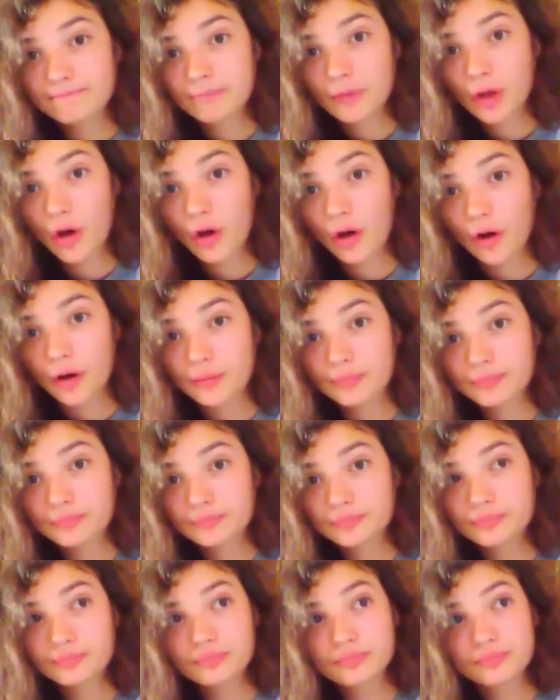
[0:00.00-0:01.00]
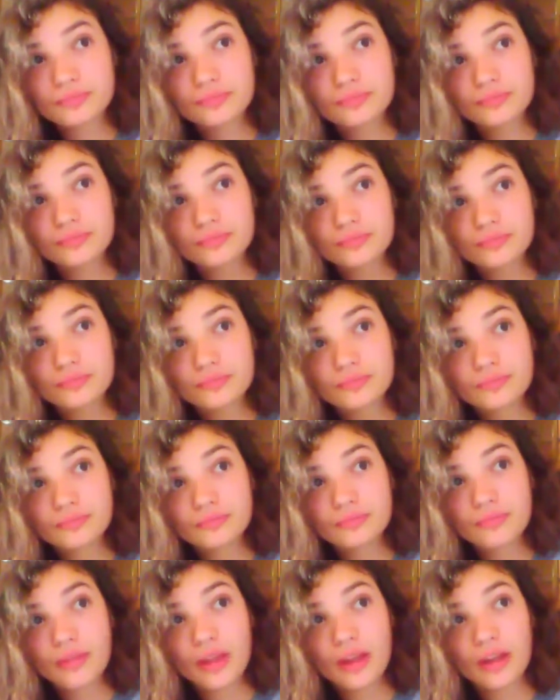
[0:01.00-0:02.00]
card.
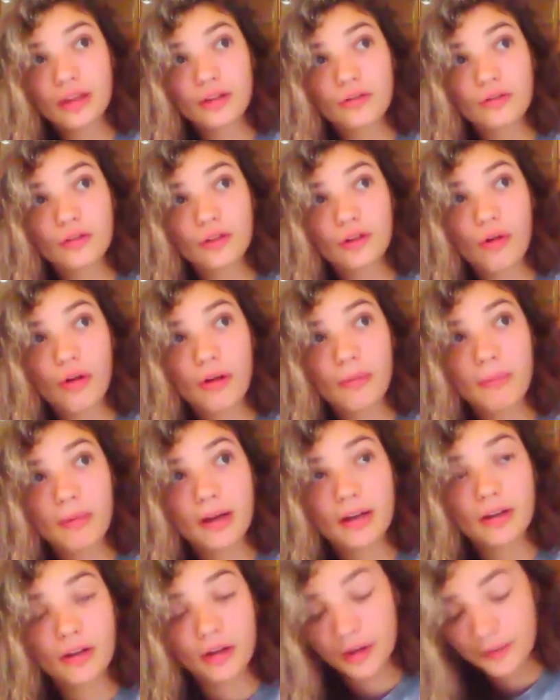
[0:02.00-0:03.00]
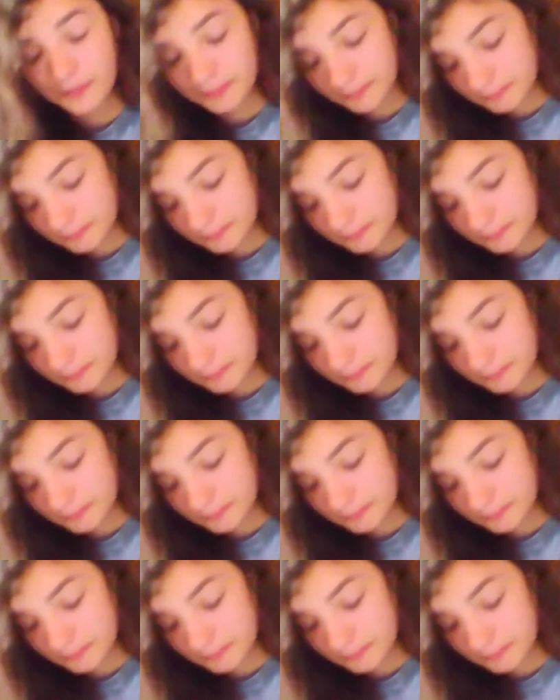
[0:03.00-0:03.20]
Thank you for going by card.